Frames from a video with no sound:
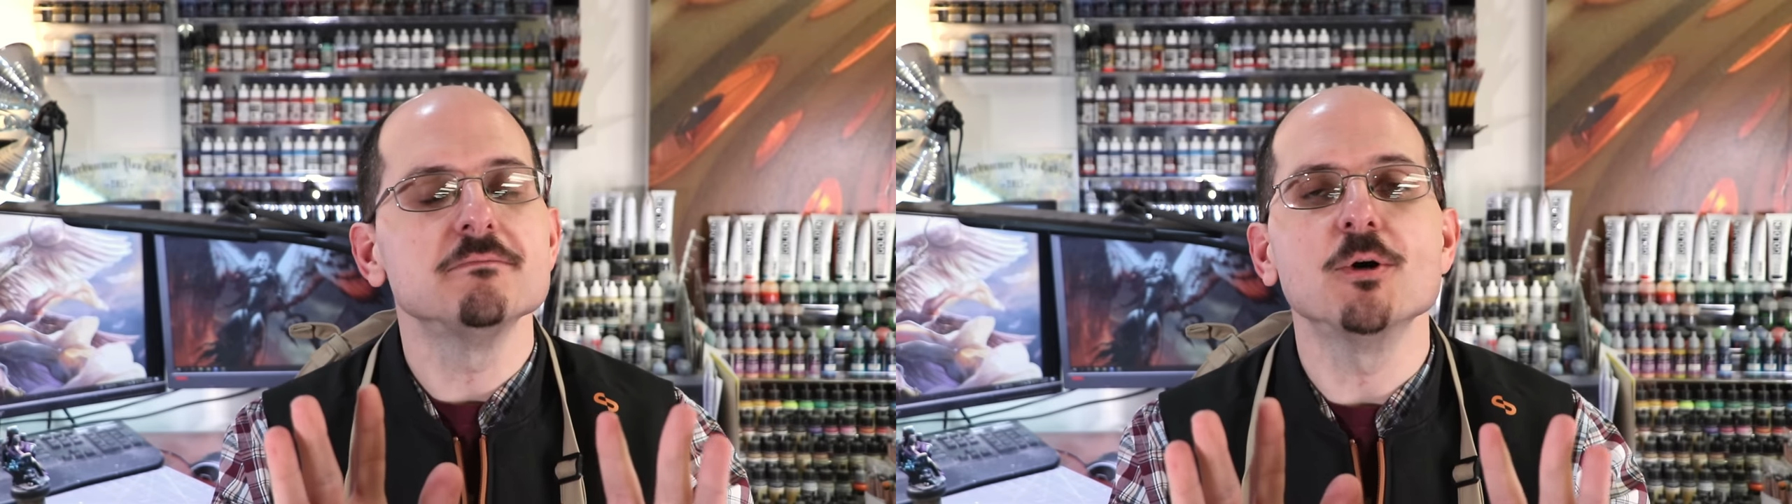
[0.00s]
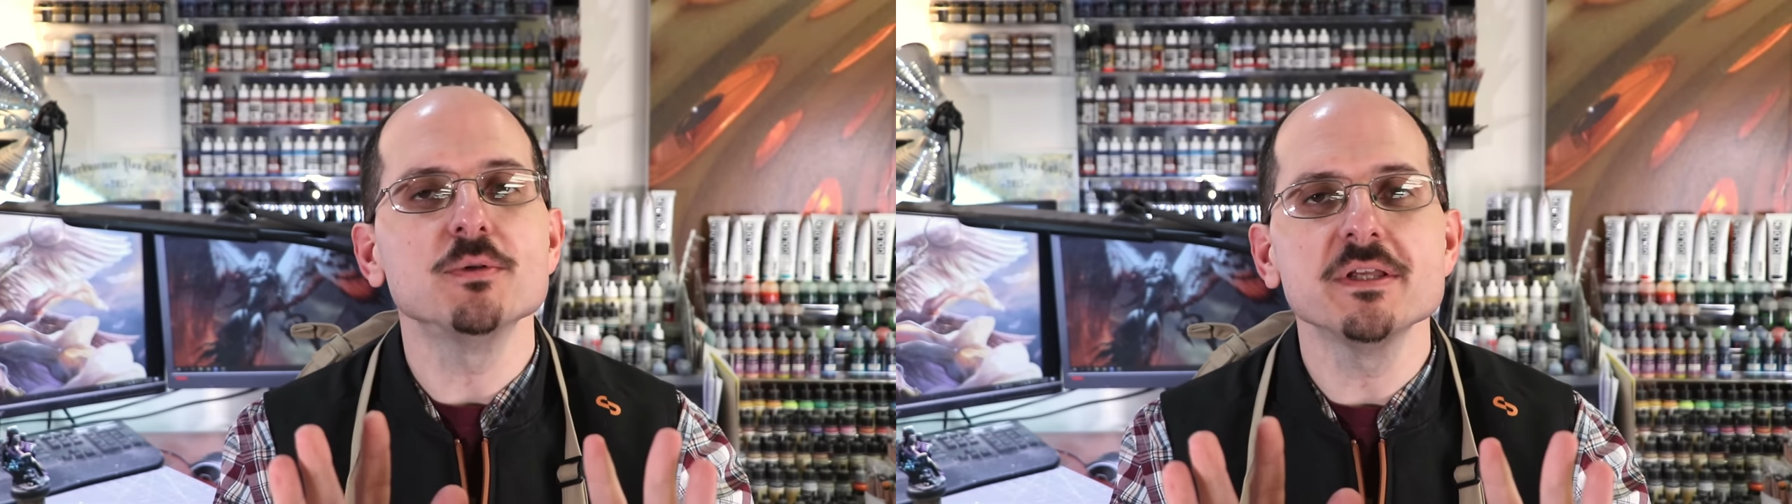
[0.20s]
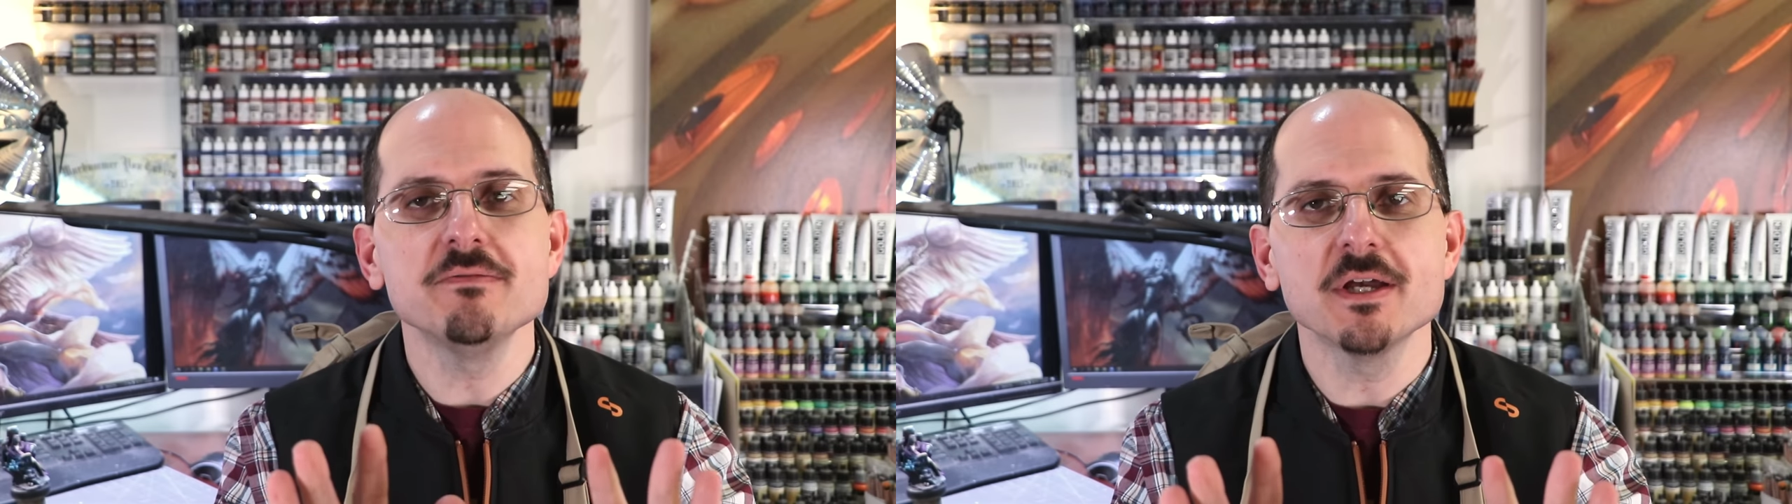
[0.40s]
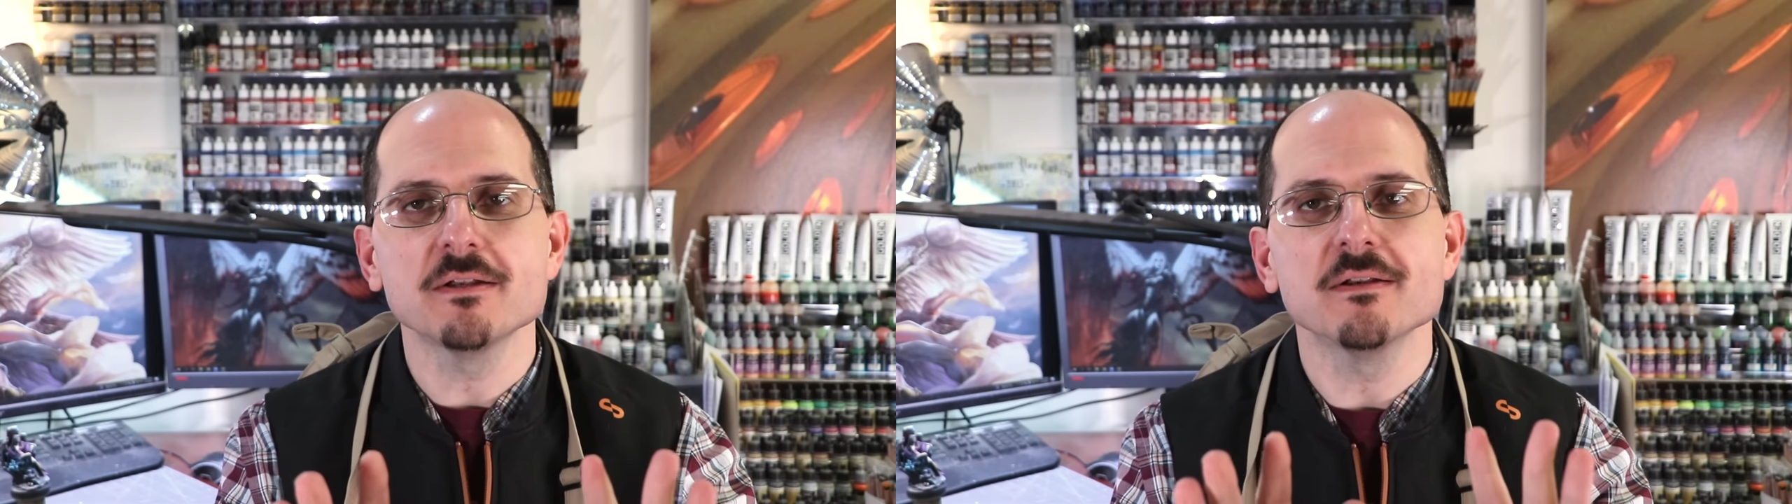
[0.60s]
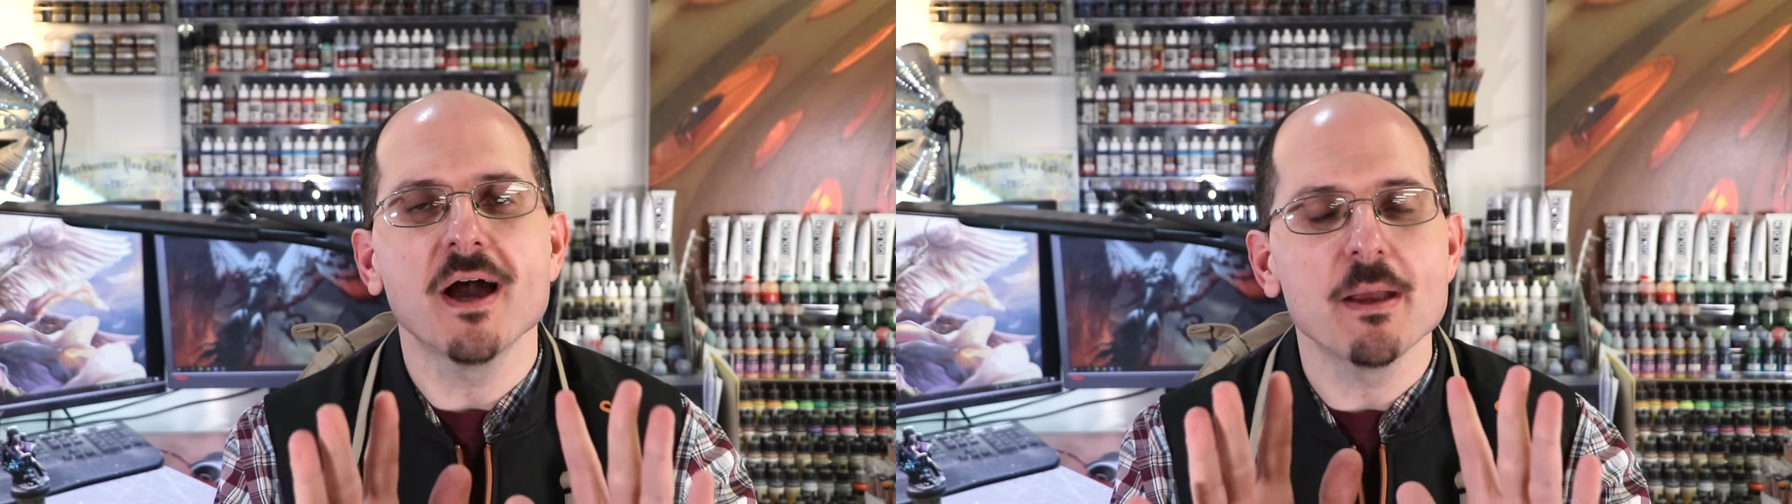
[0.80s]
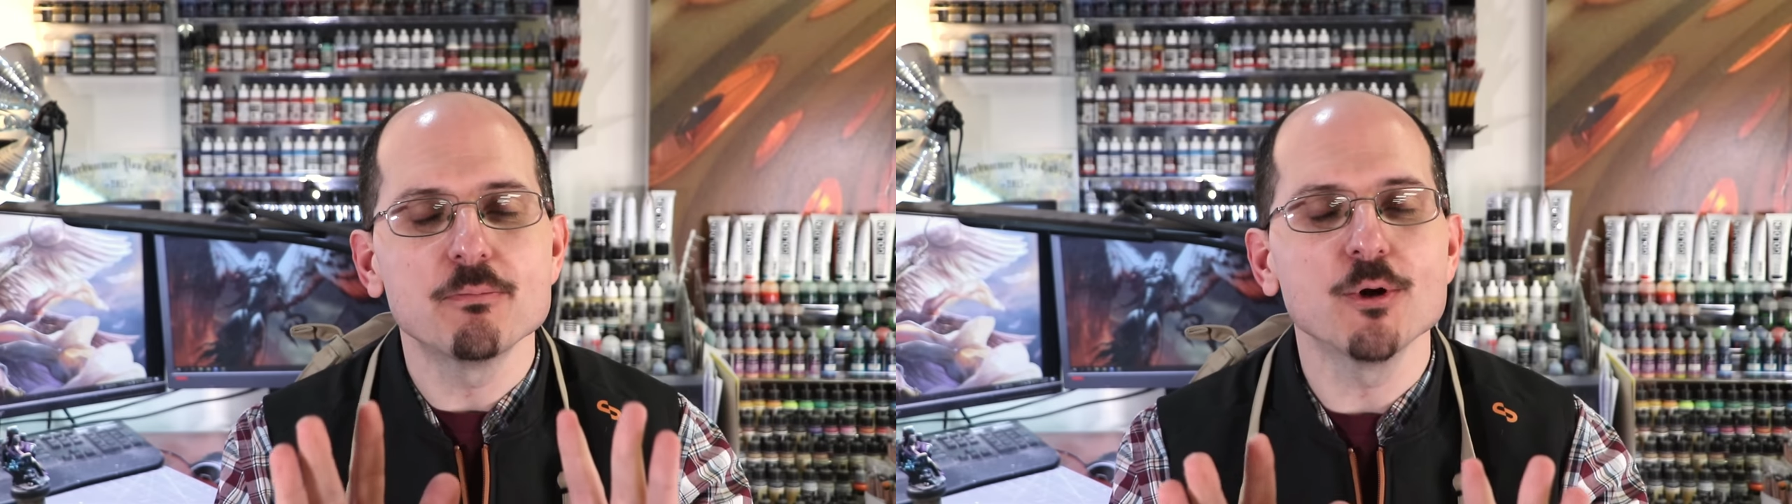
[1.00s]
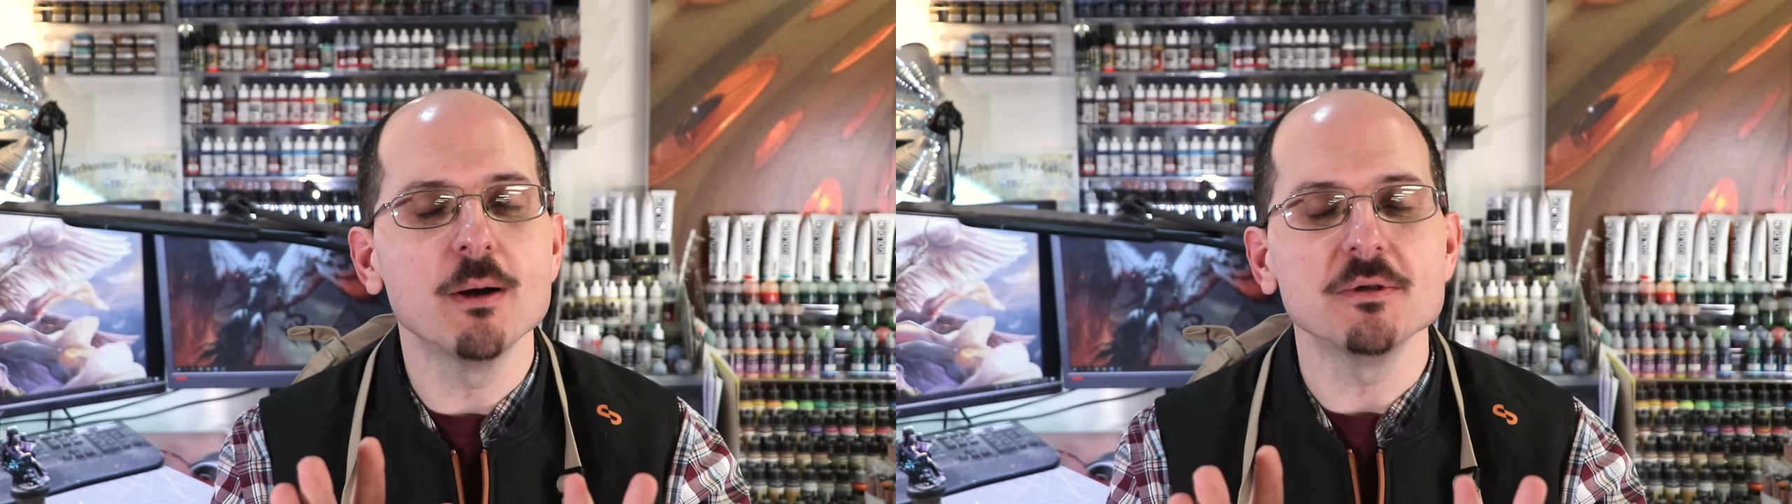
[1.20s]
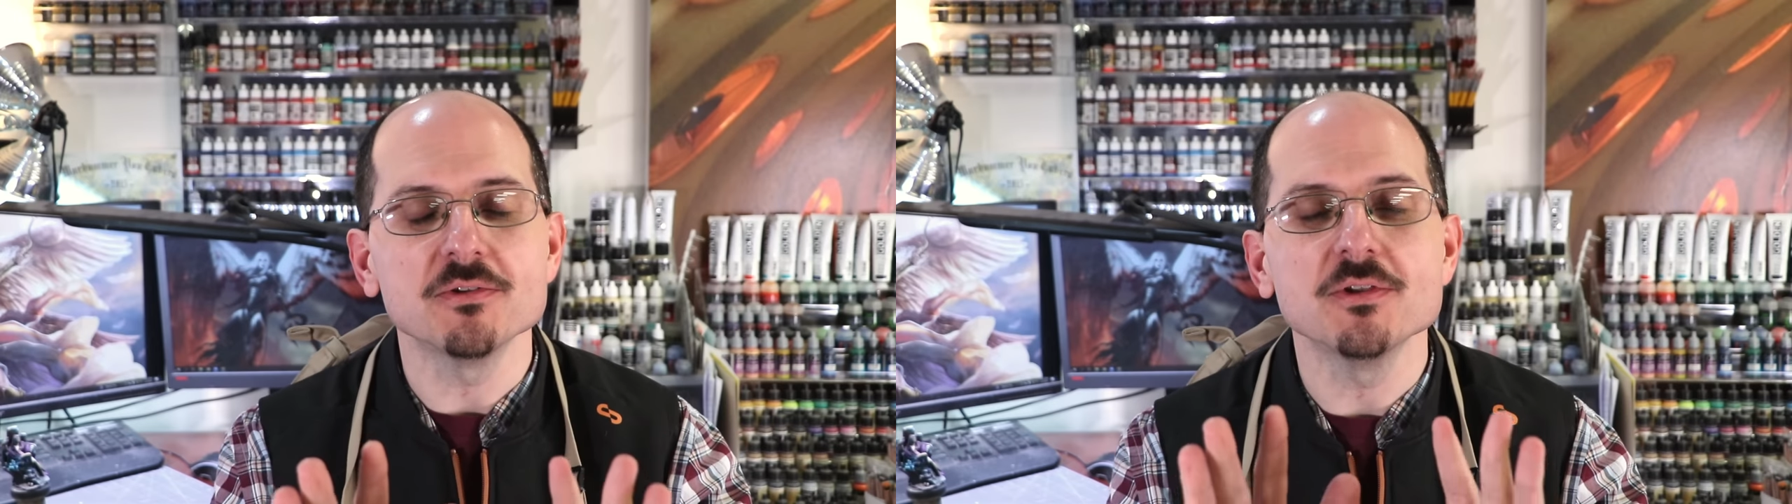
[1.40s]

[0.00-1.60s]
don't leave yet. I promise